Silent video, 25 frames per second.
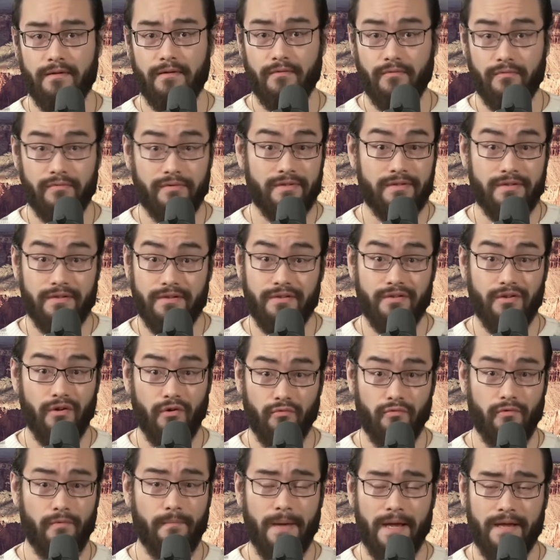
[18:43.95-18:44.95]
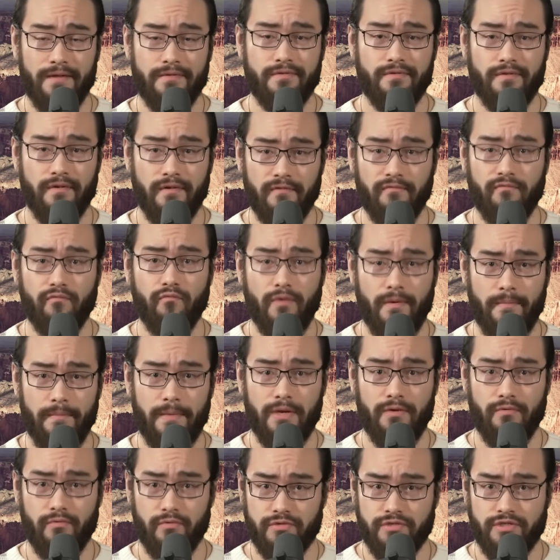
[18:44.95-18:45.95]
with no remains of
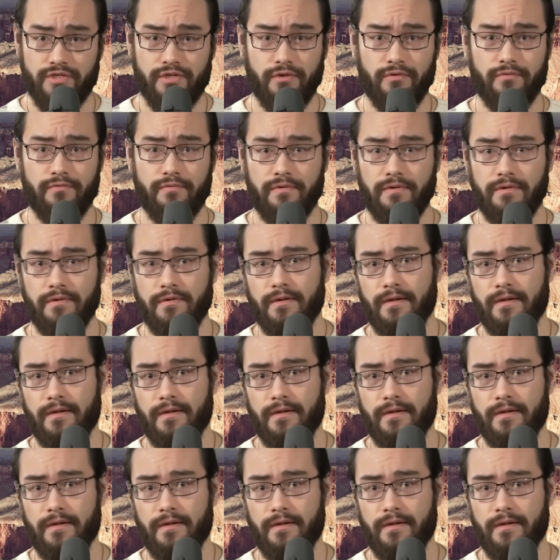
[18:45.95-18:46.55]
women or children.